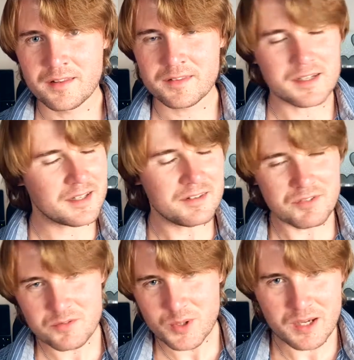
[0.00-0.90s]
that
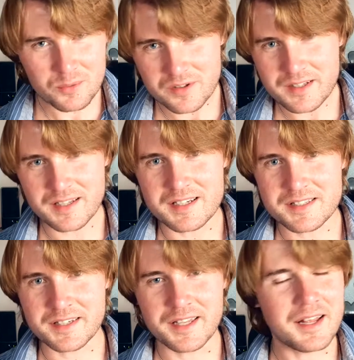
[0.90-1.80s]
even without
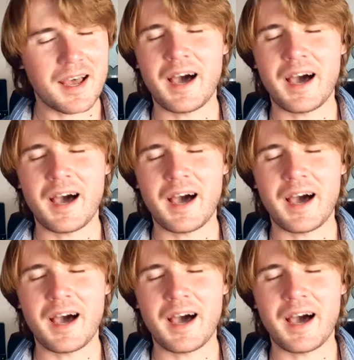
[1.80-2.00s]
realizing it,